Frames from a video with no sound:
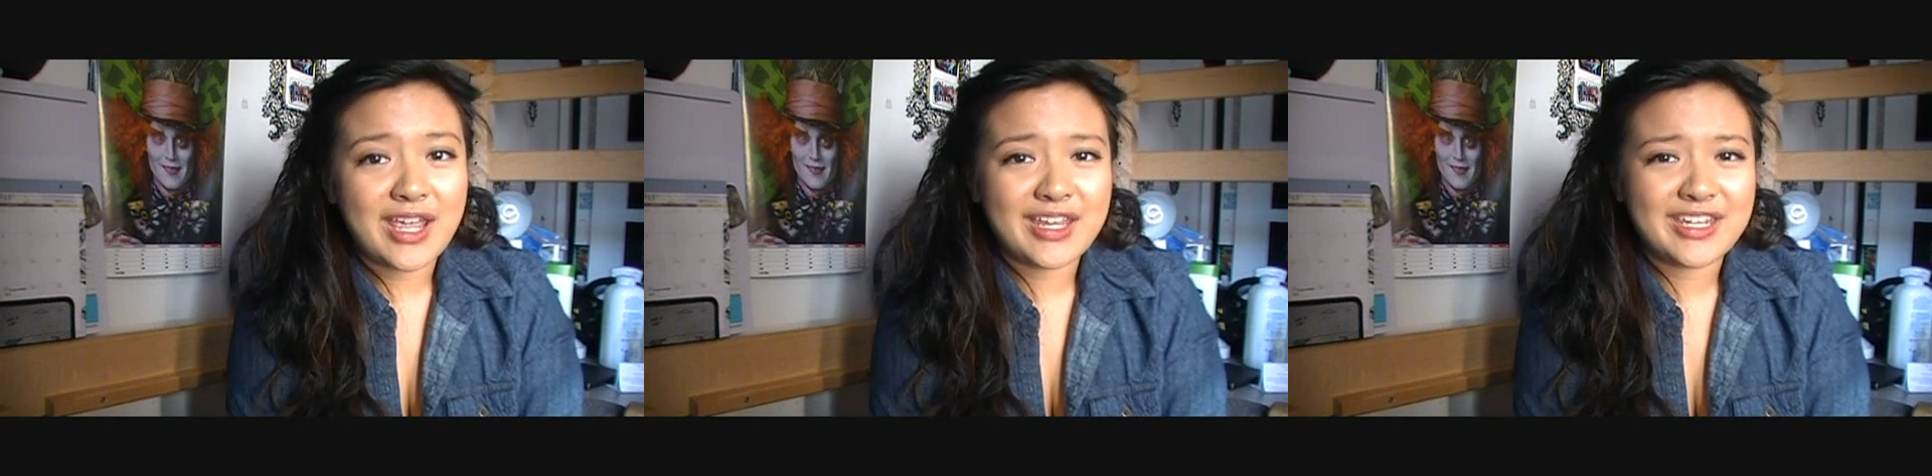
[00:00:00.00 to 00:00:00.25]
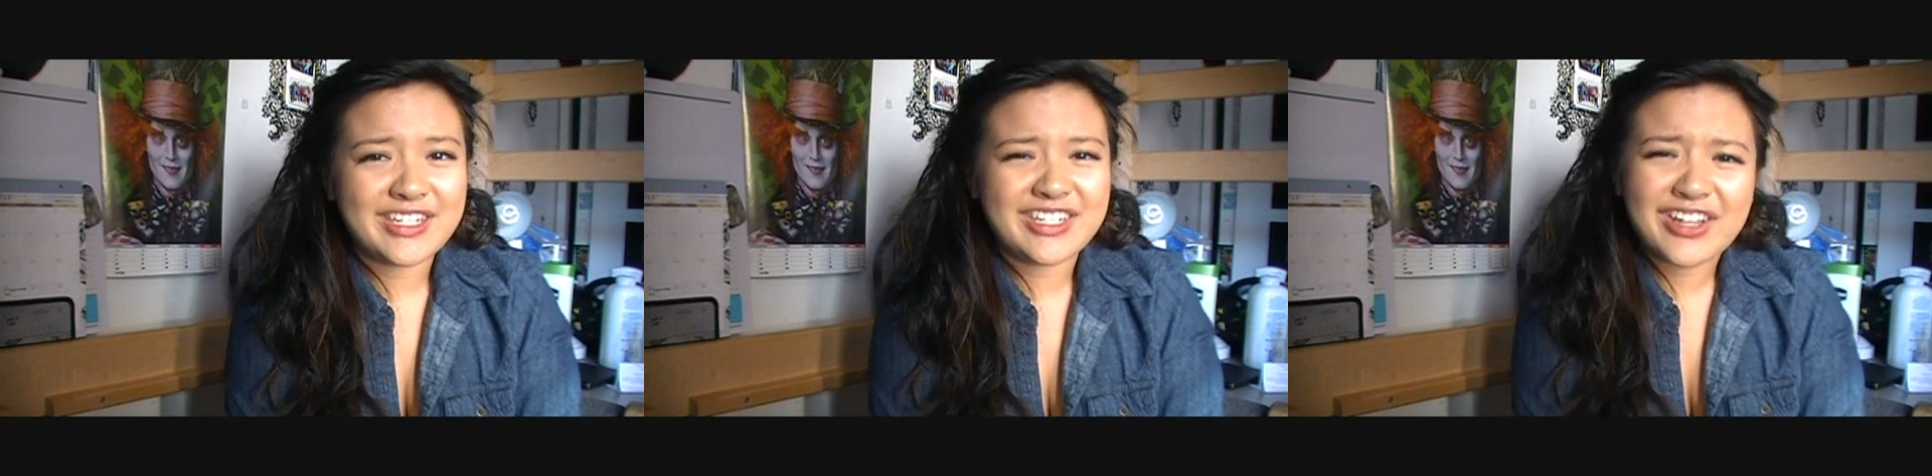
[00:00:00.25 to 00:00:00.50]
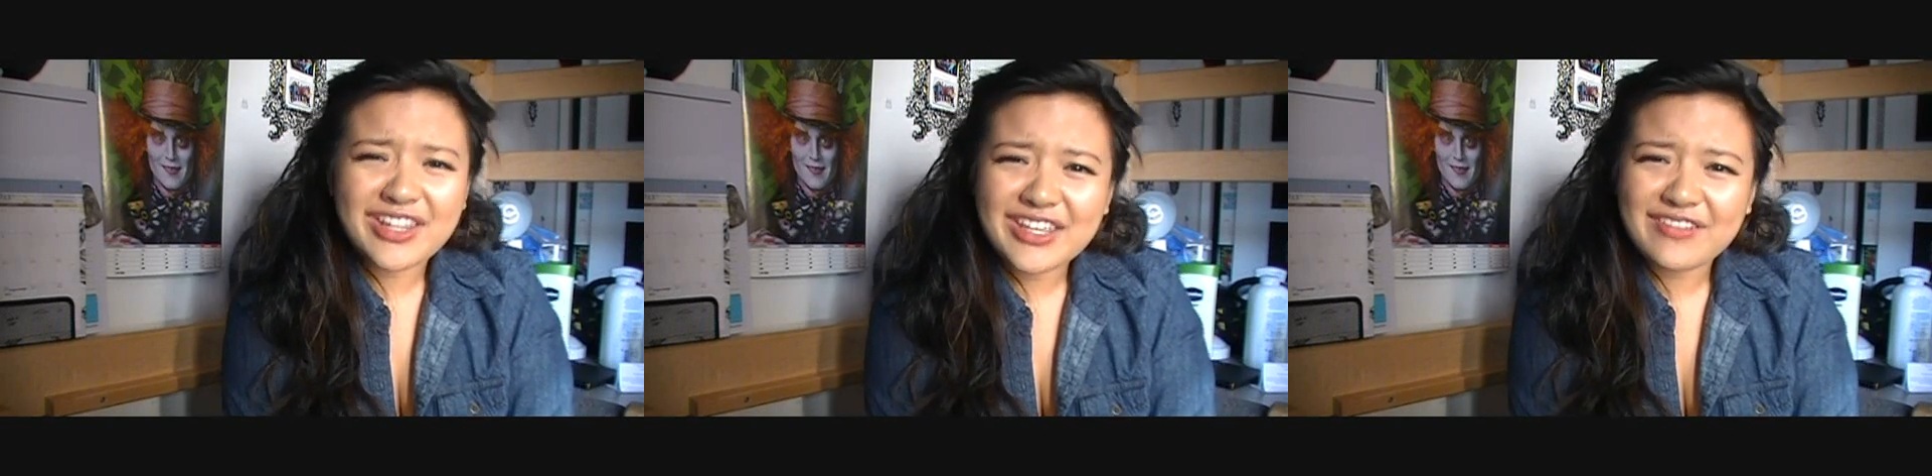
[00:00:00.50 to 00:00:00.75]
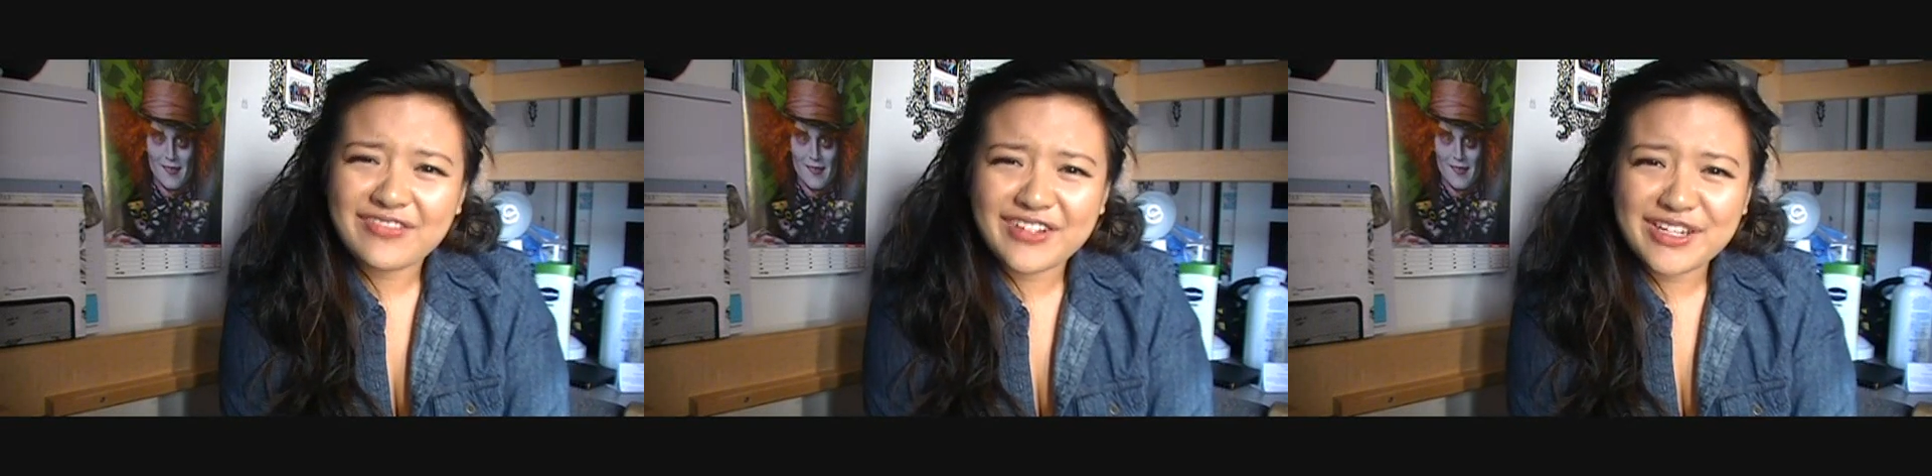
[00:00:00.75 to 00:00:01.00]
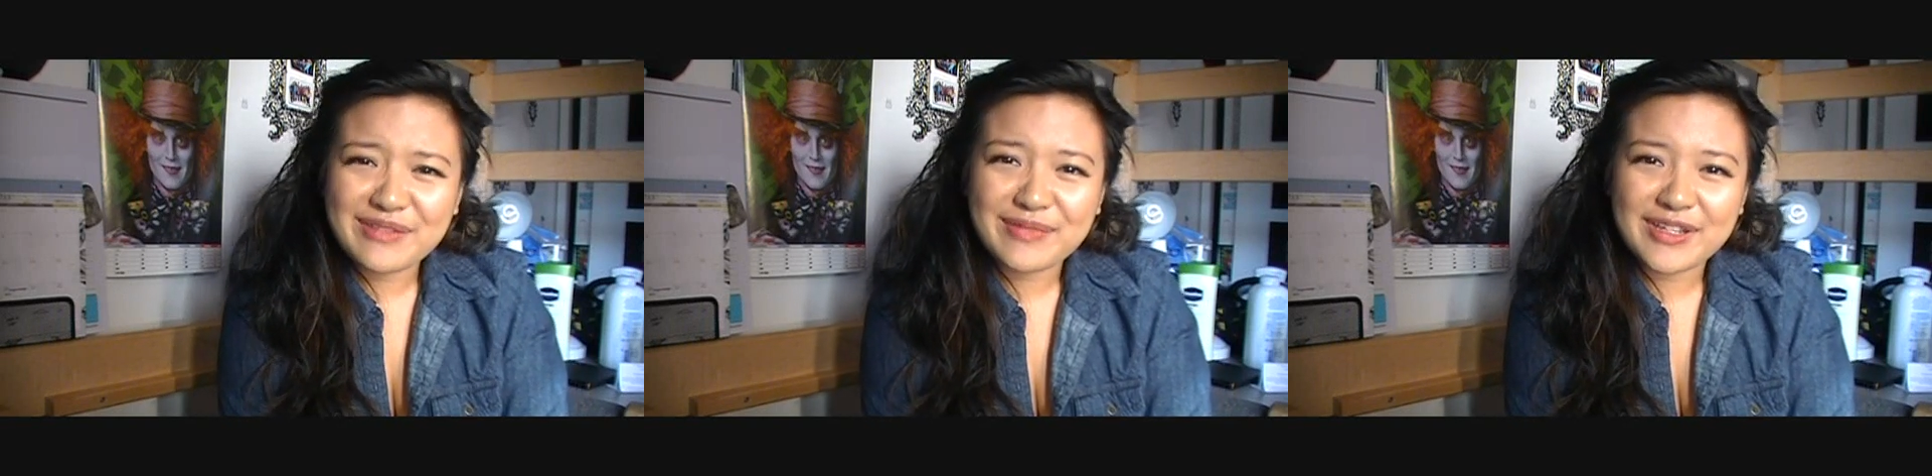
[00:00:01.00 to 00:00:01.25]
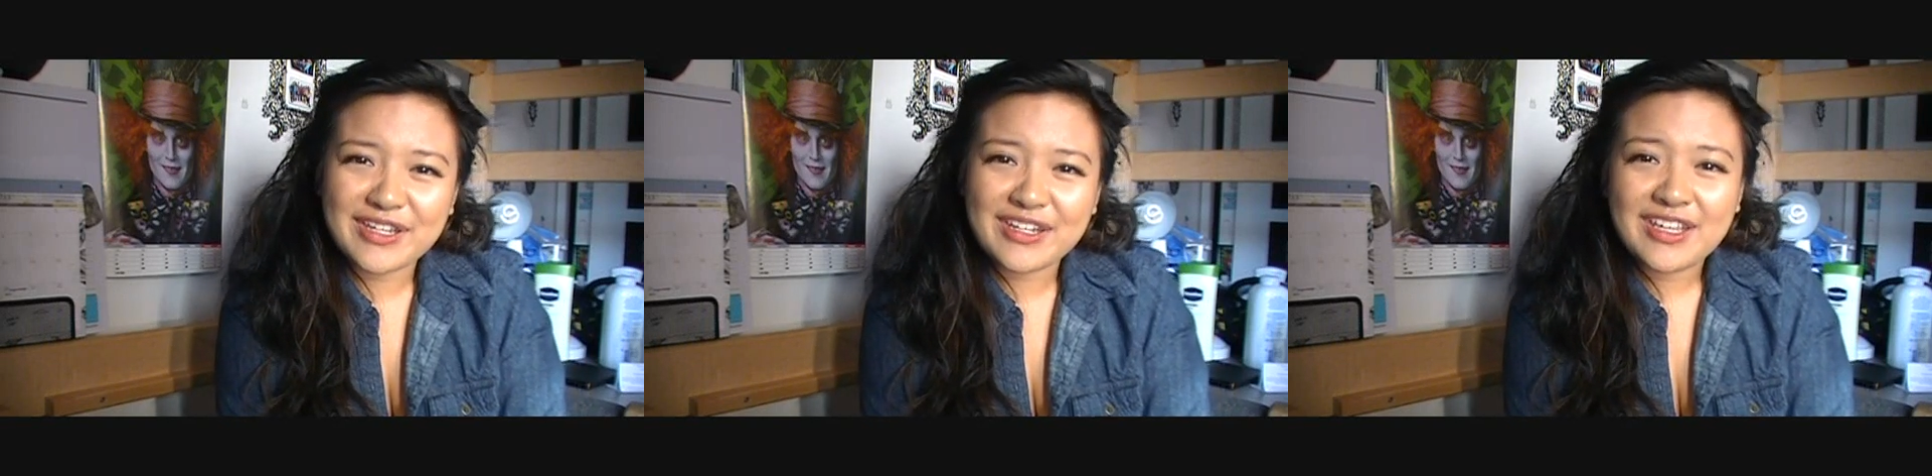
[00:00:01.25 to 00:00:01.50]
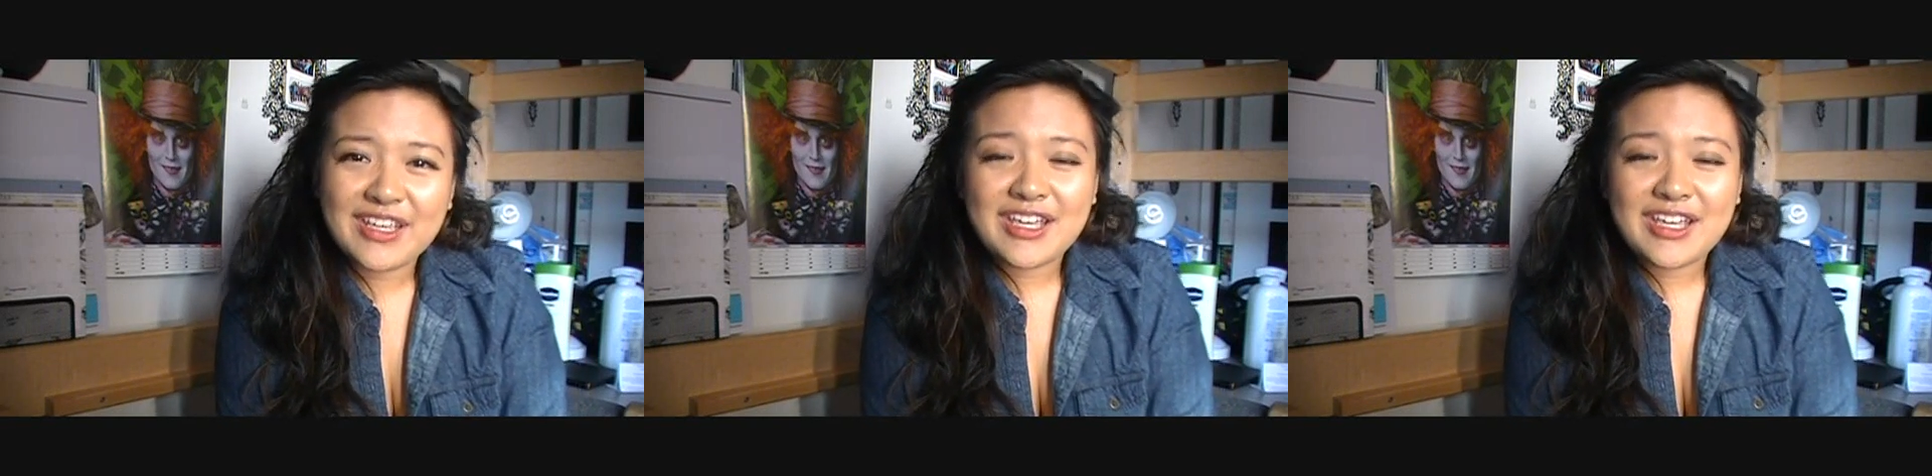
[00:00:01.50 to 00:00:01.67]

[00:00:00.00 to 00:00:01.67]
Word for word: and it's not that funny, but